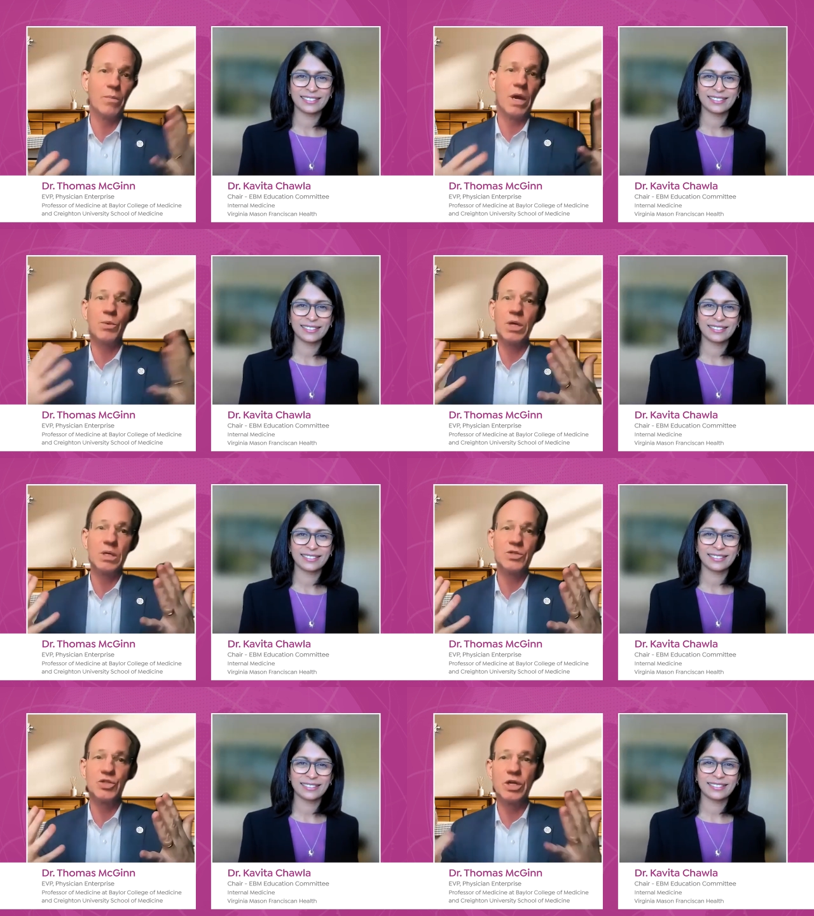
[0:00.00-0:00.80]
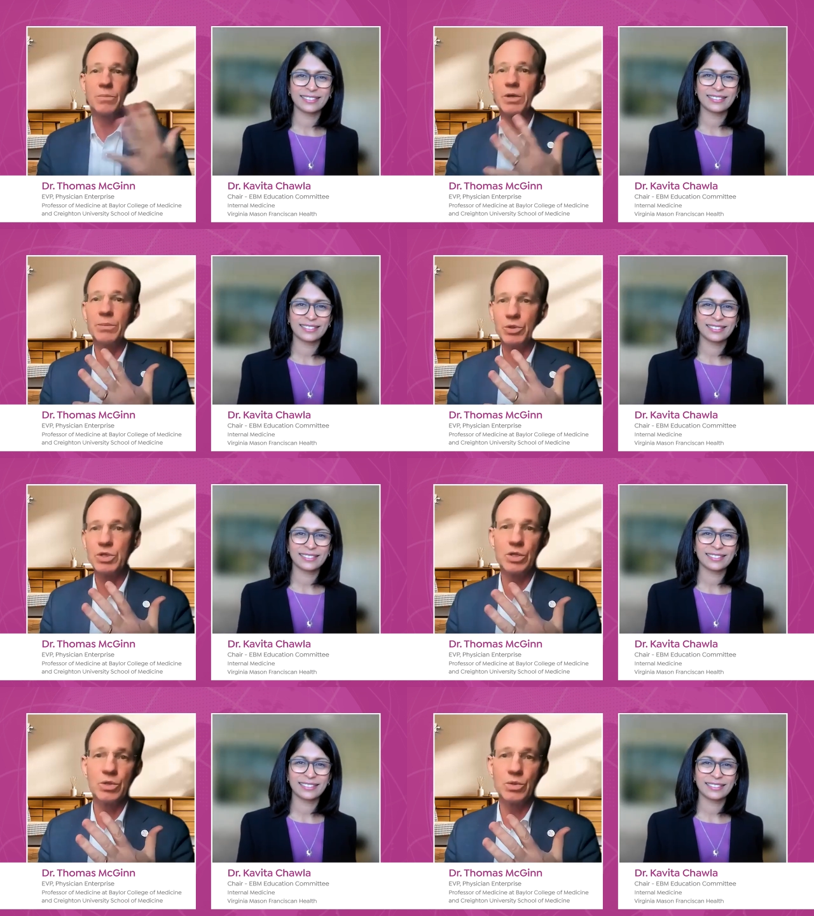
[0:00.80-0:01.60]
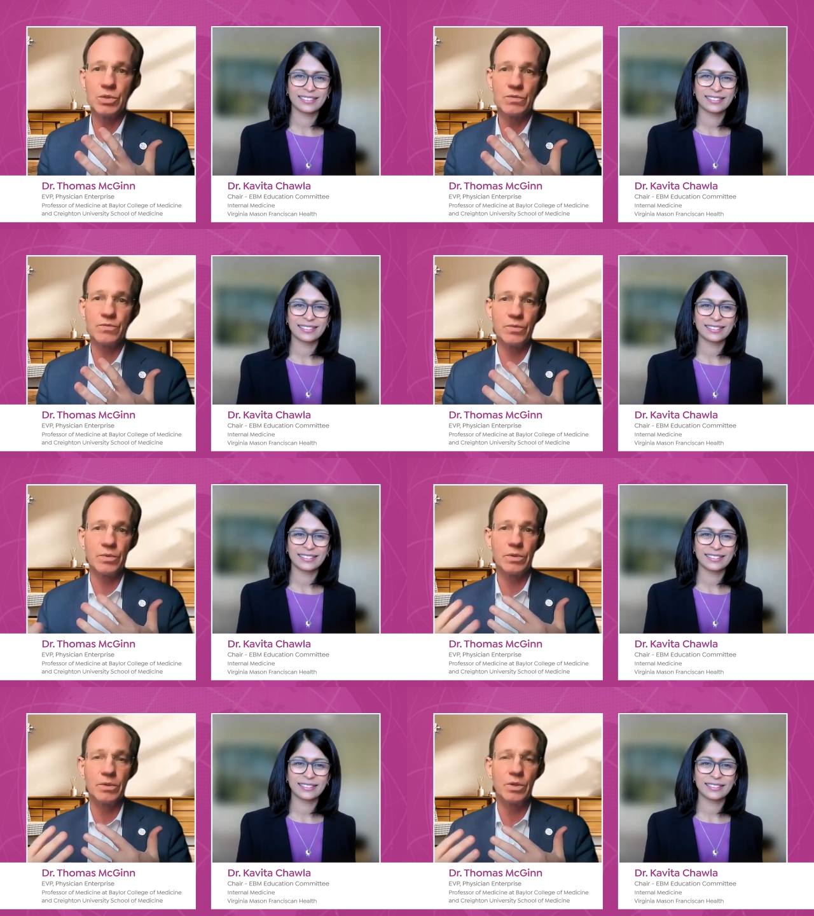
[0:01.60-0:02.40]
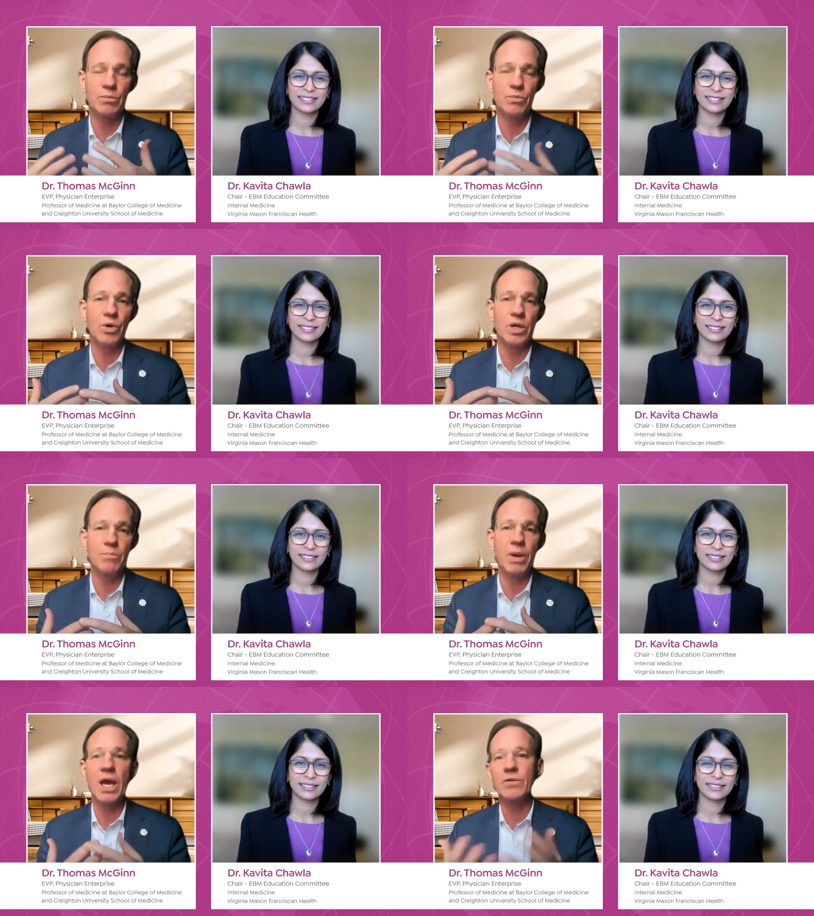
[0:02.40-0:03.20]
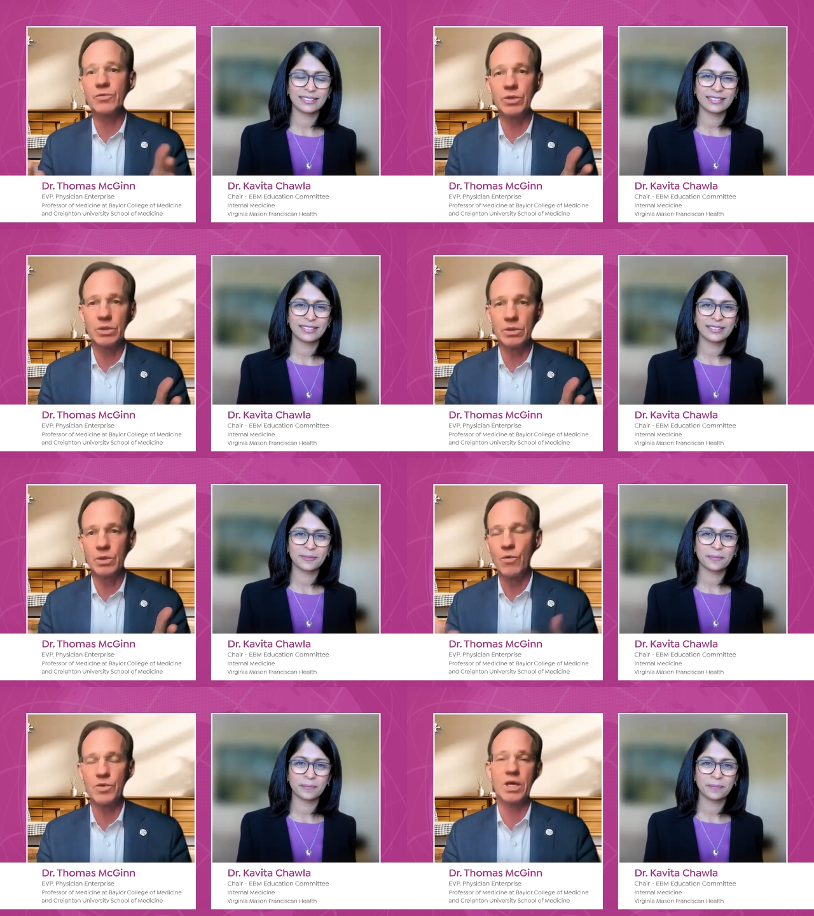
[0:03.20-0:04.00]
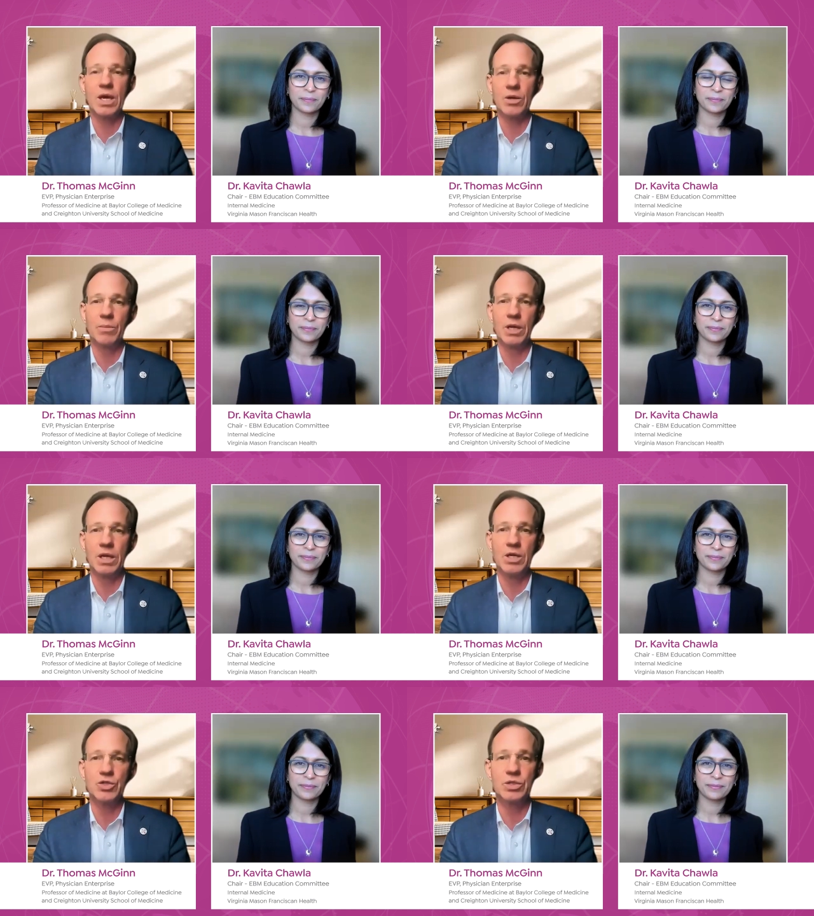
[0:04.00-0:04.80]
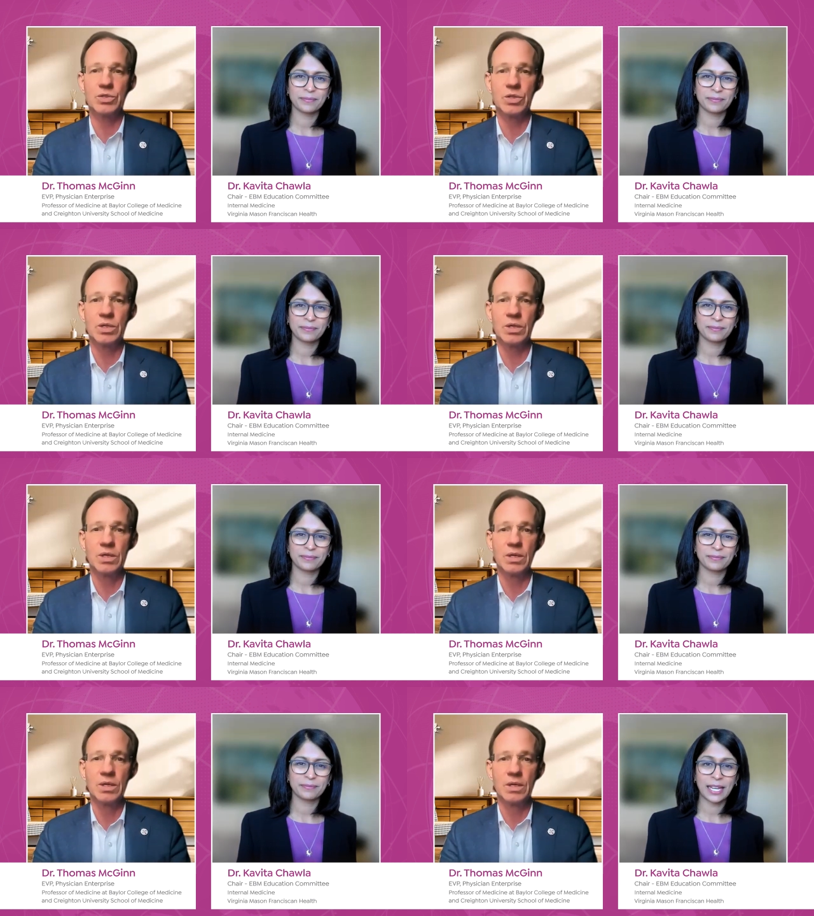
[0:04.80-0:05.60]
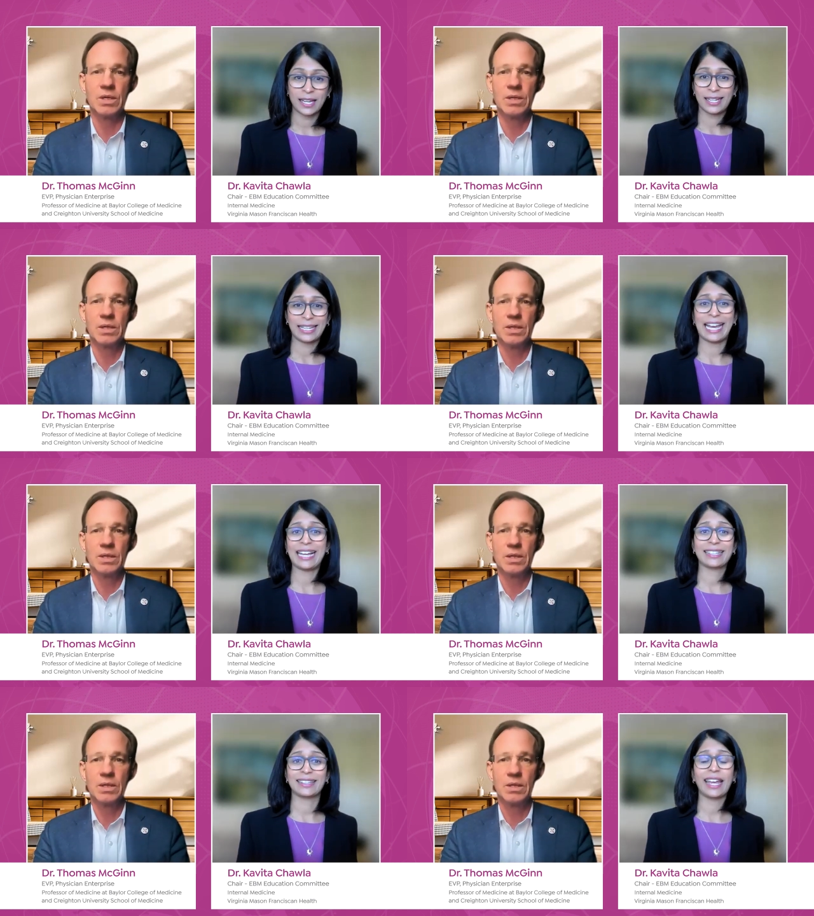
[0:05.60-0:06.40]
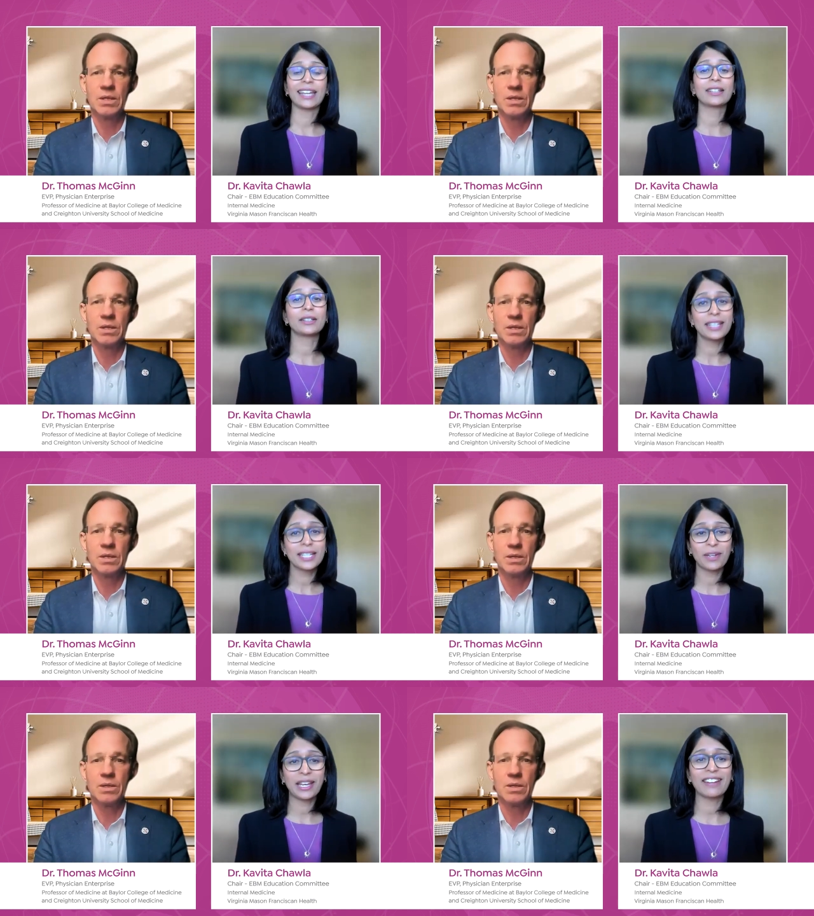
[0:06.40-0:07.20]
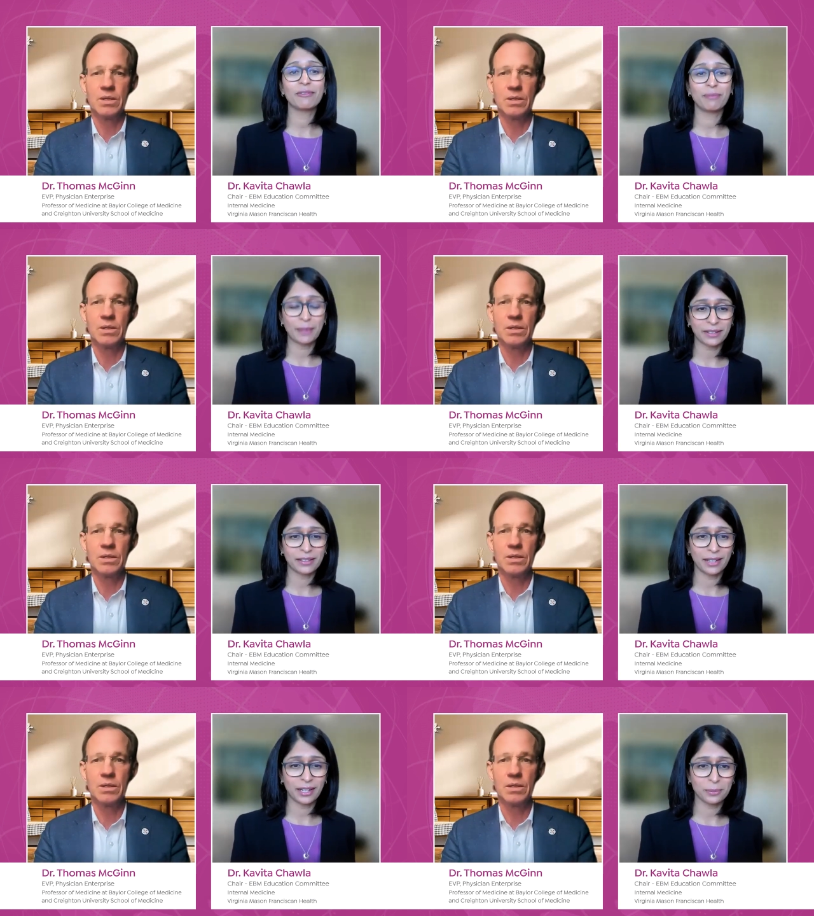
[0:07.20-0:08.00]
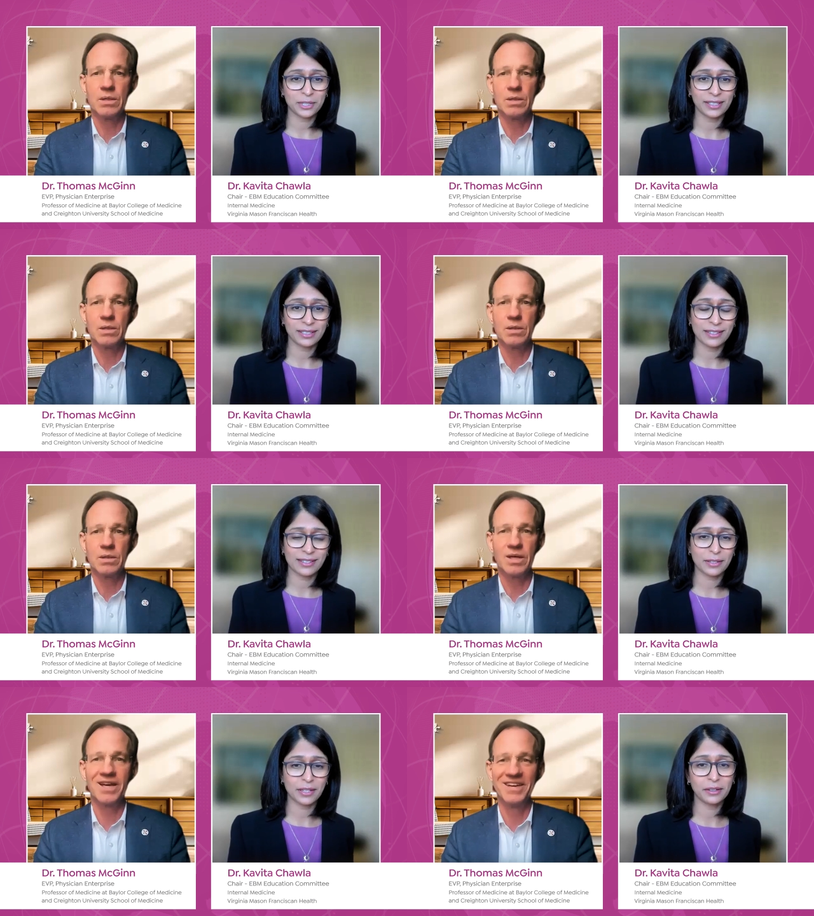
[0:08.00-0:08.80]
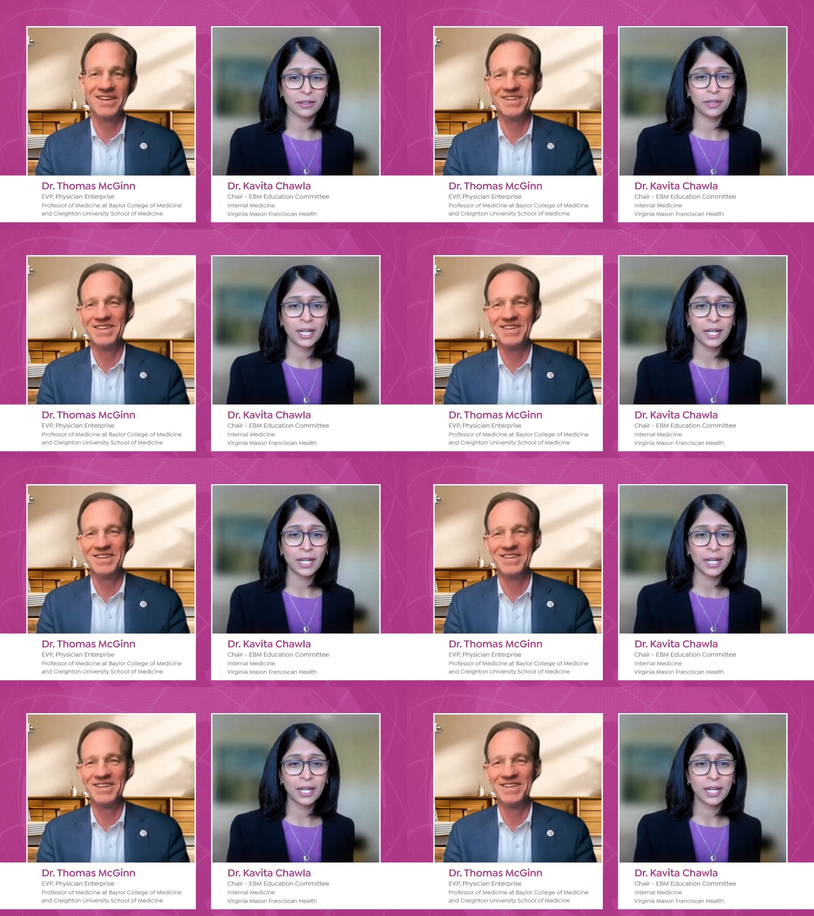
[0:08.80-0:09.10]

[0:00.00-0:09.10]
Speaker 1: might we steer people to use for you know more impactful over the counter medications
Speaker 2: yeah thank goodness we have better options so